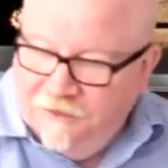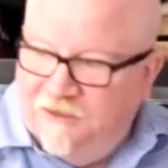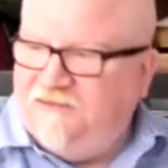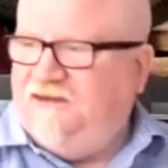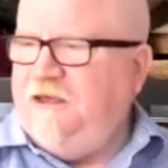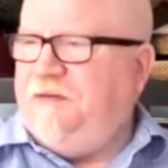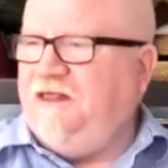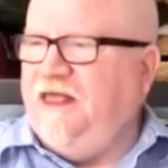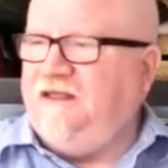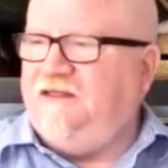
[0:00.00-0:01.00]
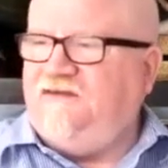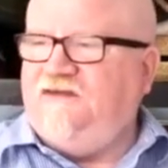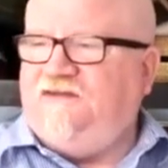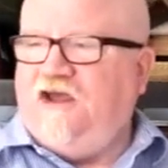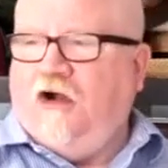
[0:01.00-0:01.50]
this TP-Link, this
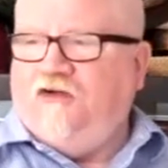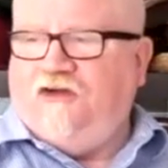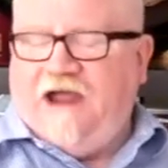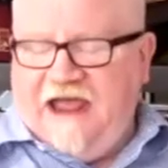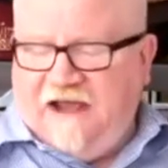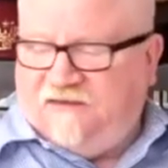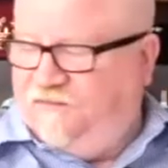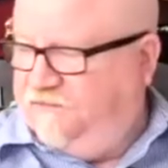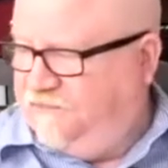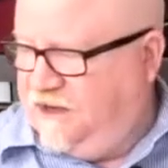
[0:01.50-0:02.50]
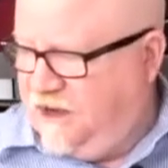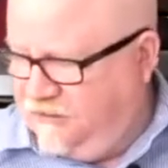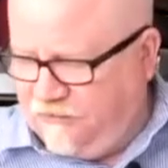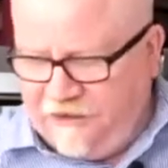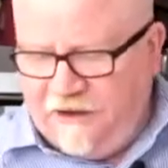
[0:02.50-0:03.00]
is the Archer
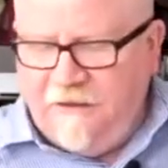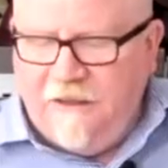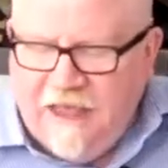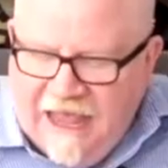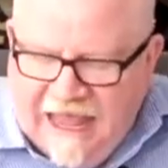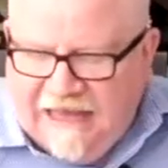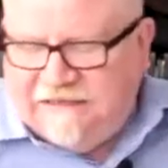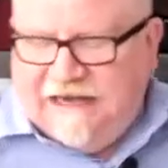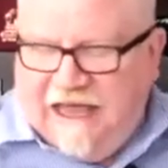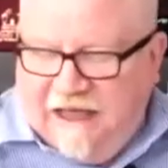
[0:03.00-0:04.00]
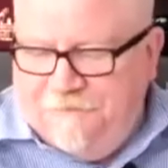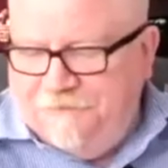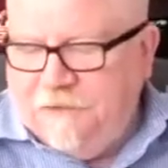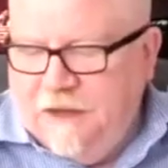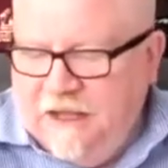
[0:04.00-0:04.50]
AX1500, and
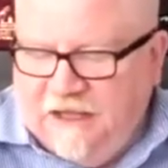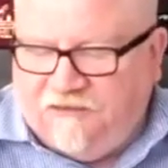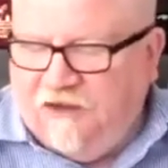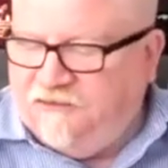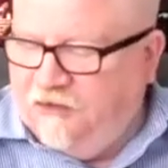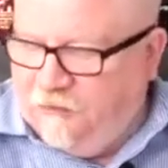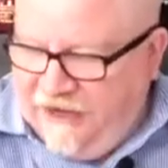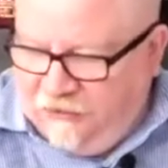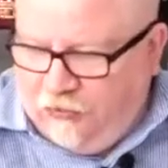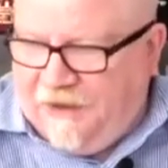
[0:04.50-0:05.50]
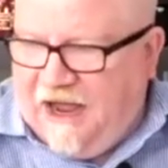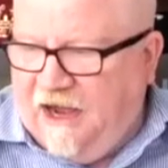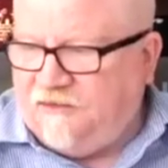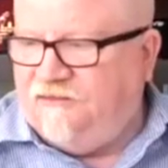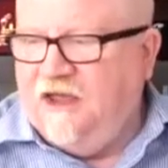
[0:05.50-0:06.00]
it's a great little
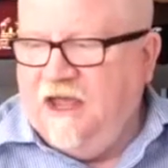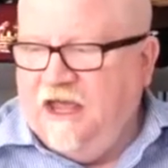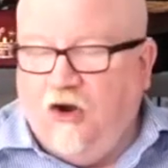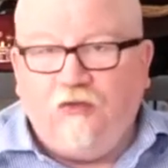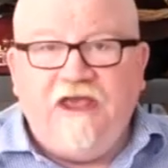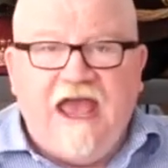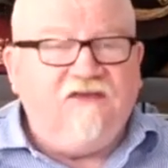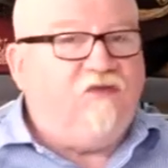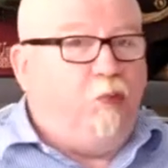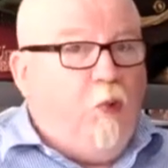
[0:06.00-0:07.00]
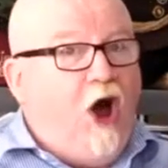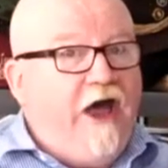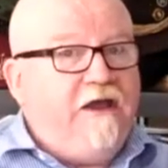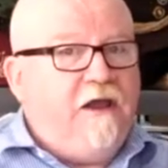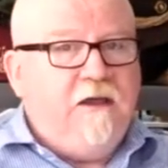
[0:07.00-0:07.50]
box. It only has
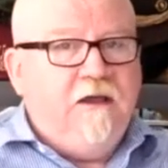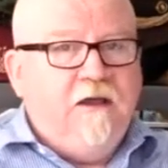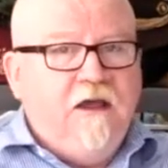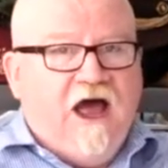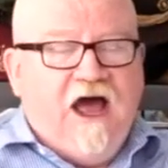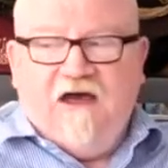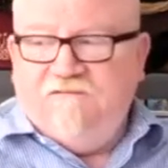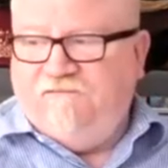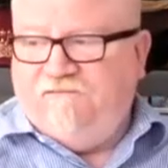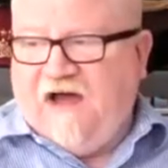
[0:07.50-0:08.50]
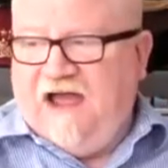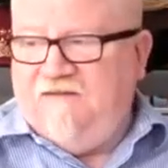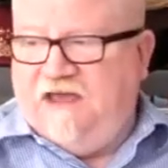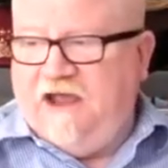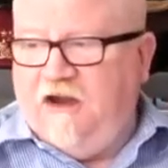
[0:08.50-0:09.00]
one 5
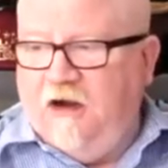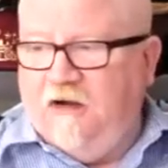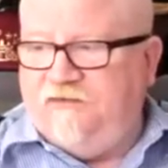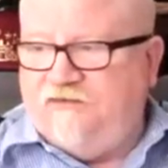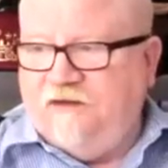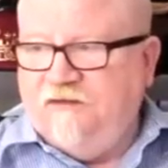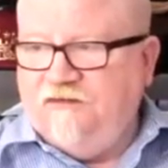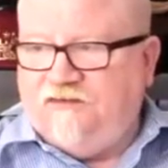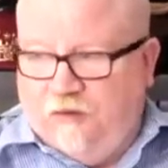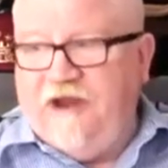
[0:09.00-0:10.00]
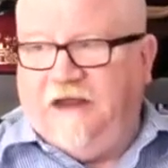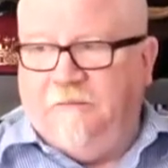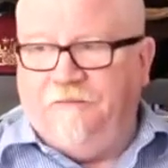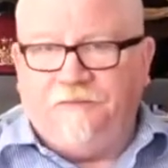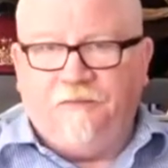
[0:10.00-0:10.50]
gigahertz stream,
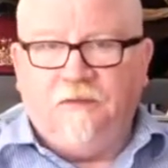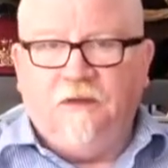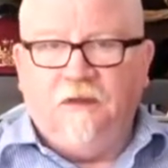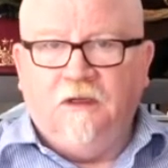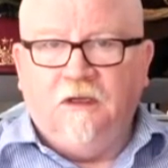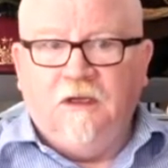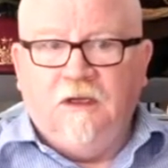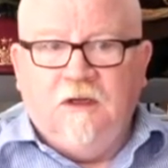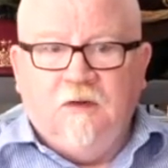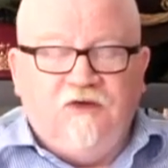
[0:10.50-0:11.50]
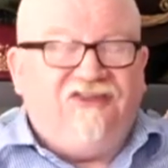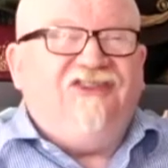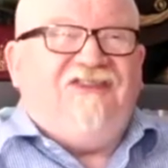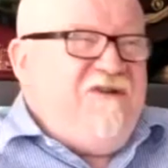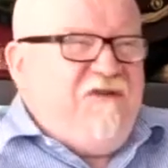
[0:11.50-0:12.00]
which
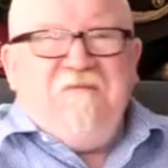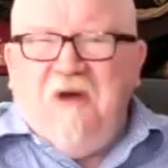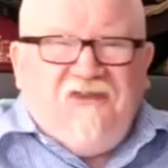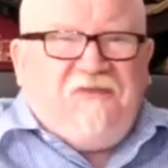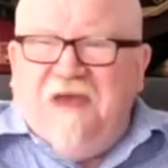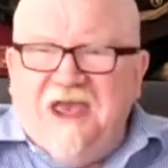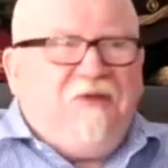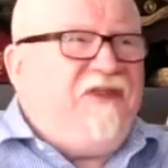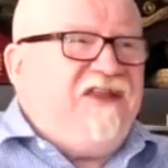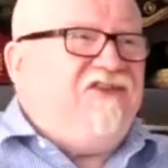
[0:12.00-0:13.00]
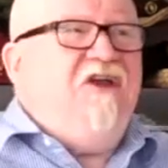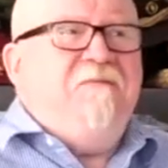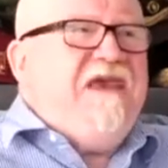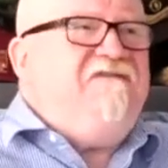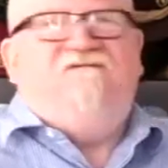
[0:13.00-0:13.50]
is, for most people, that's going to
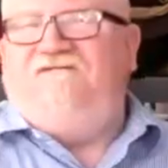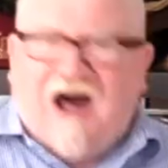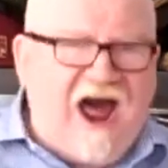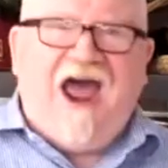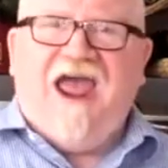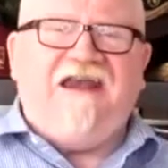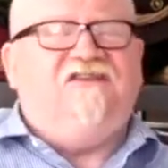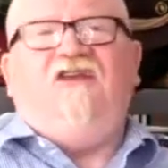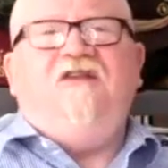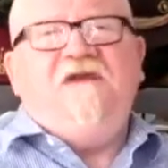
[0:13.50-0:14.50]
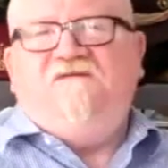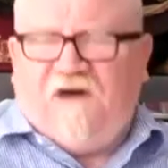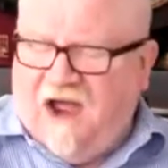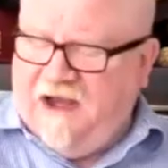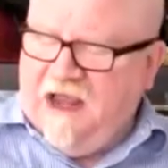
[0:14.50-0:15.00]
be fine. It's going to be
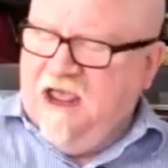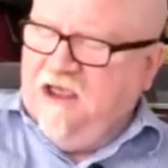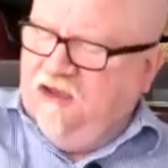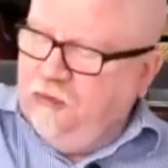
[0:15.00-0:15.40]
fine. You're